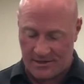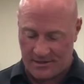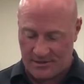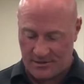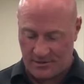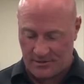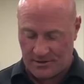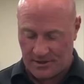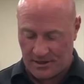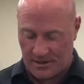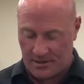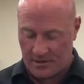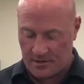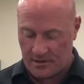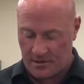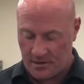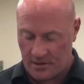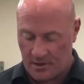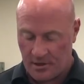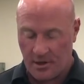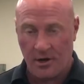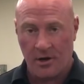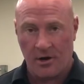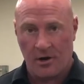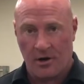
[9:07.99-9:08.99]
You can
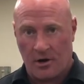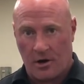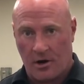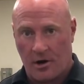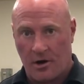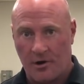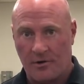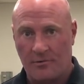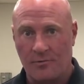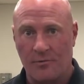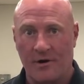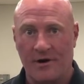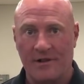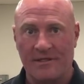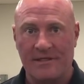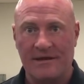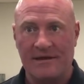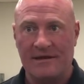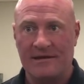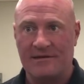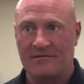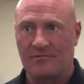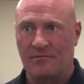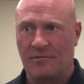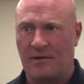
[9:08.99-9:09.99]
earn one of these,